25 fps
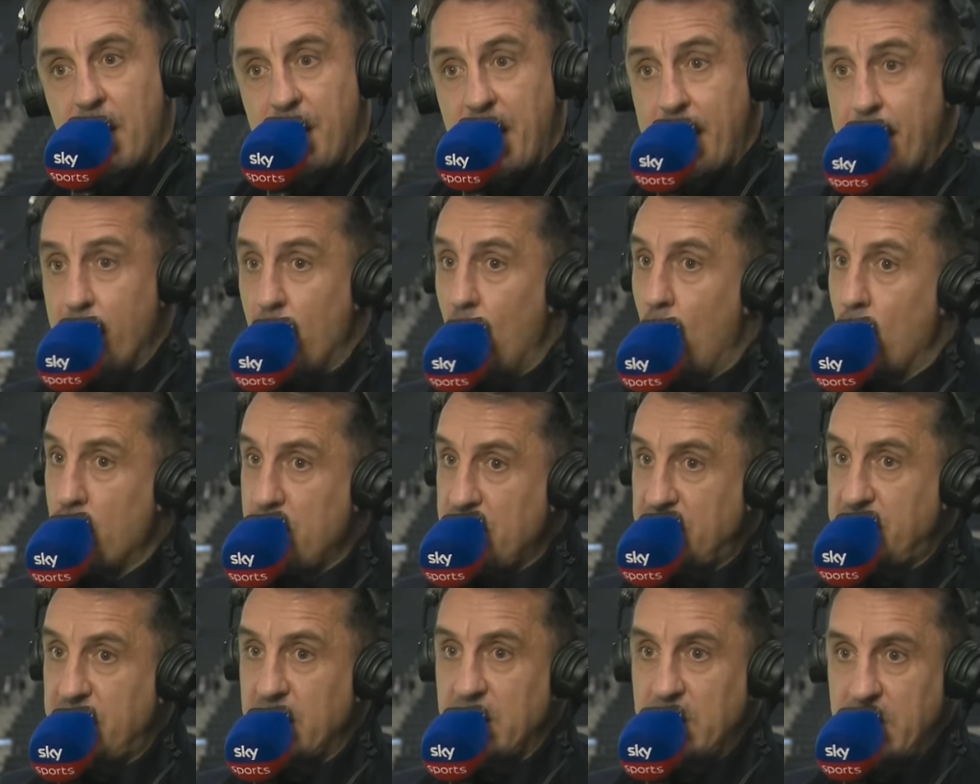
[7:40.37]
They're more
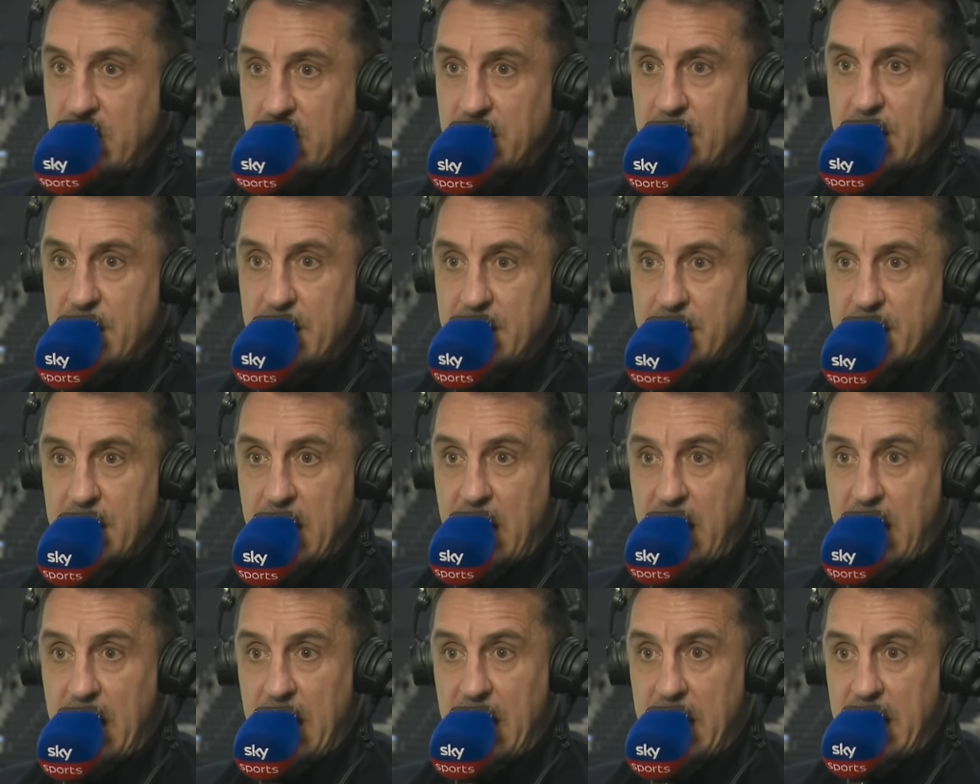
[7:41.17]
resilient than
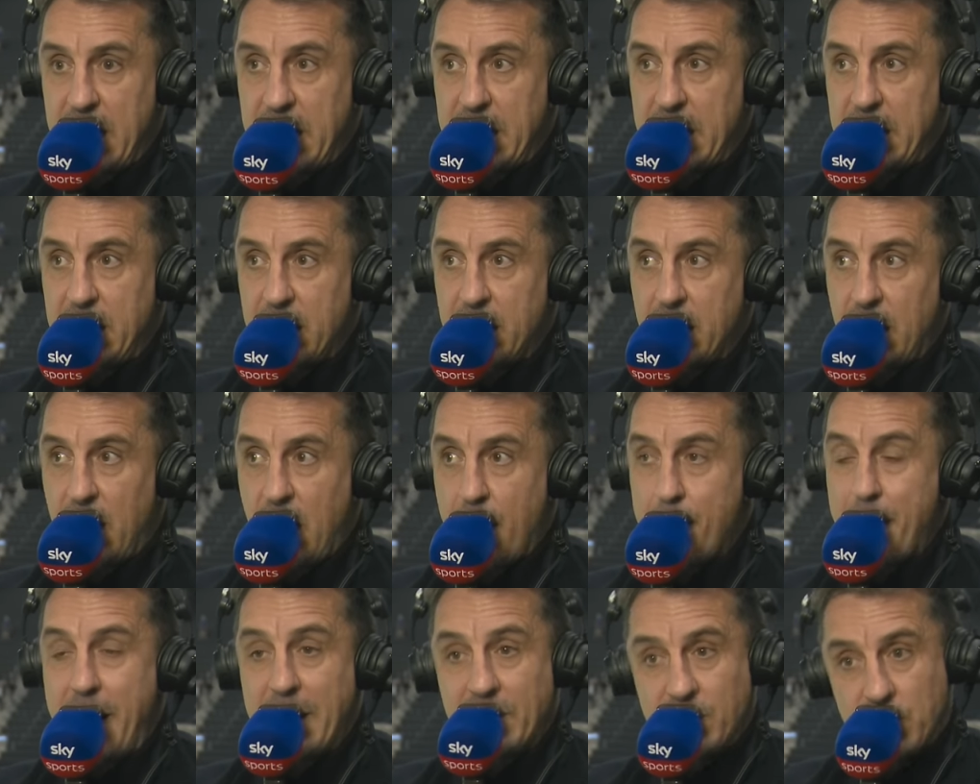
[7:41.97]
I
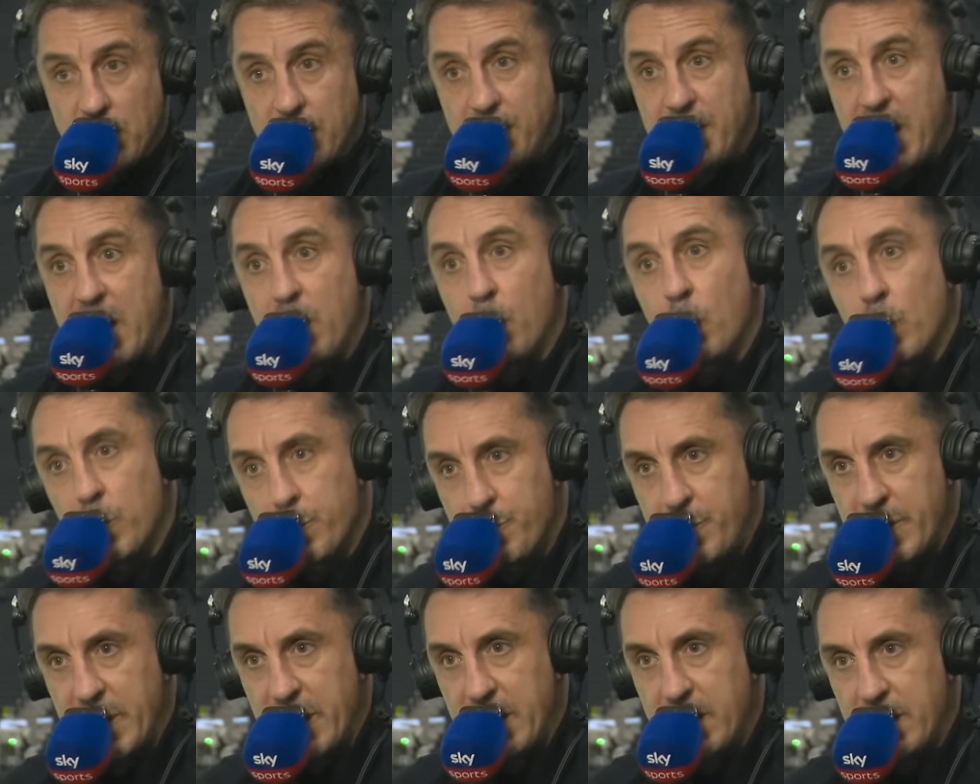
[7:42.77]
imagined they would
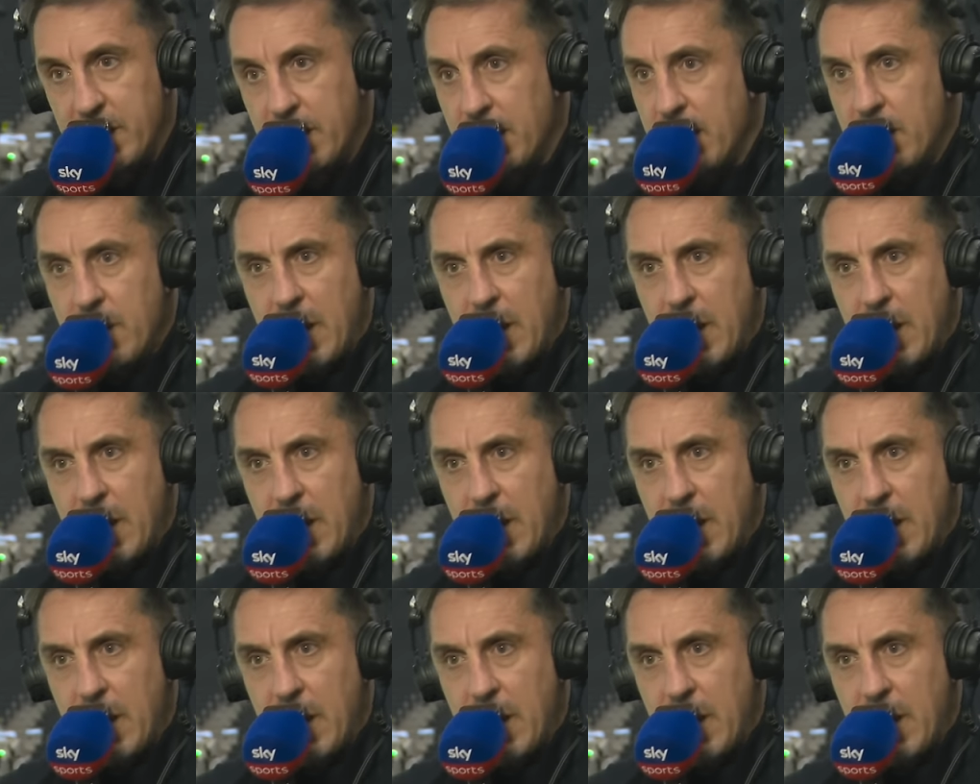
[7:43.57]
be.